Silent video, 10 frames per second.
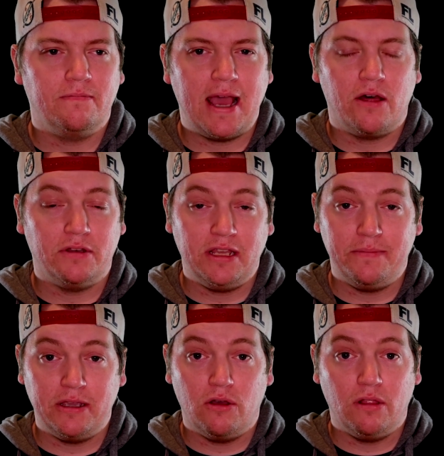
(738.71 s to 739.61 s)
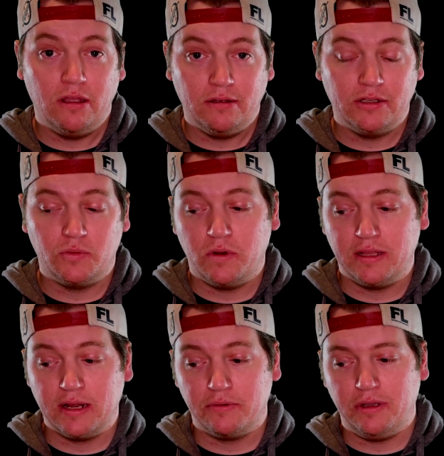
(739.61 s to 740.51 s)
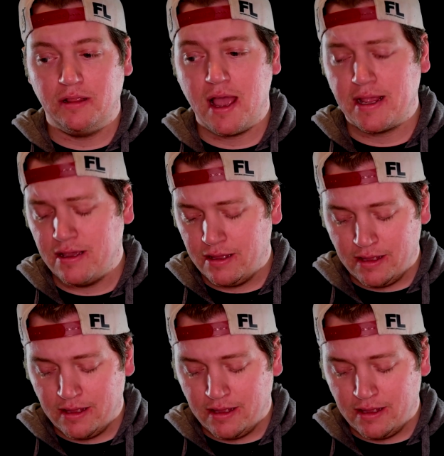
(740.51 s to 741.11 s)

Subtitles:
Al Di Meola is one that I really like.